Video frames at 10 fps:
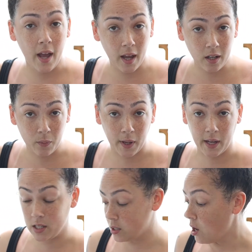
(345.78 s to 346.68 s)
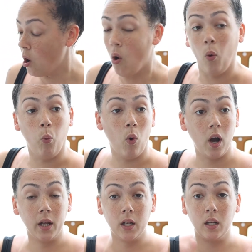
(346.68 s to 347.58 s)
Anyways,
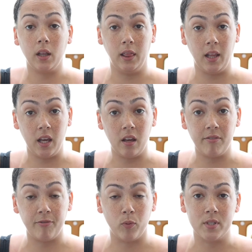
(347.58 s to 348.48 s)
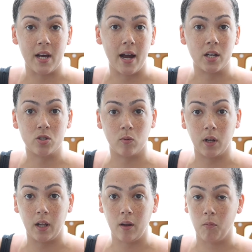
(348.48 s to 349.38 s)
1 leaf was
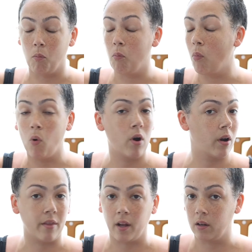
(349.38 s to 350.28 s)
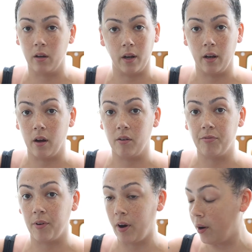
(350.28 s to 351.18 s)
actually more than good
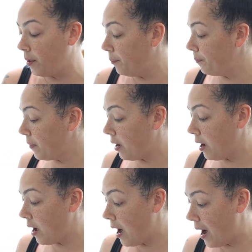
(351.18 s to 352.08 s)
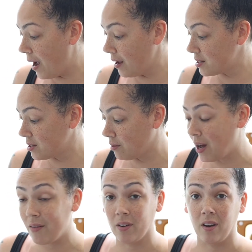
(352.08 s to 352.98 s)
enough. I still
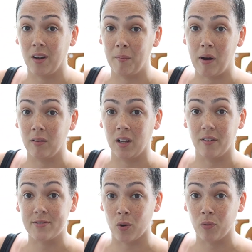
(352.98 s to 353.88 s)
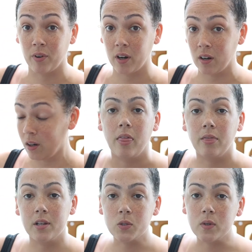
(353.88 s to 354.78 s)
have a good amount left over.
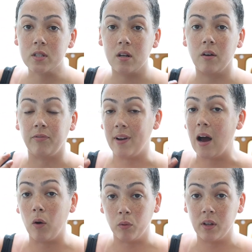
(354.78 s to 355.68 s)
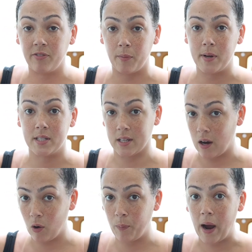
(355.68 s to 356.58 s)
This was enough not only for my
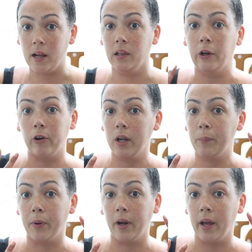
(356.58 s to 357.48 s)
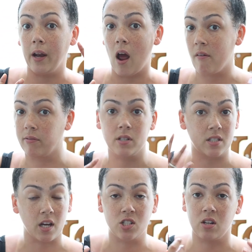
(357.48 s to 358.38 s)
scalp, I literally put it in every
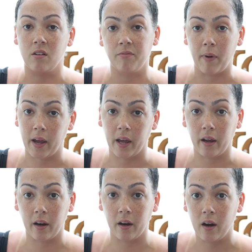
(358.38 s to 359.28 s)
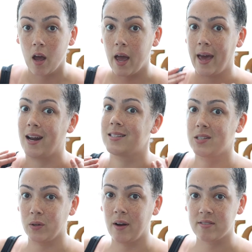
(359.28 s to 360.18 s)
section of my hair, and I
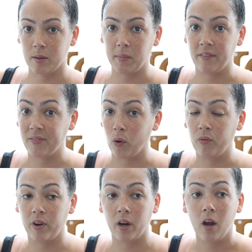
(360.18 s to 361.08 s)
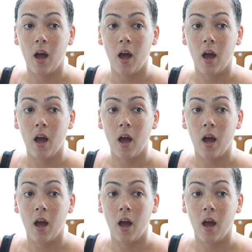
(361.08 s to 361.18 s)
still have some left over.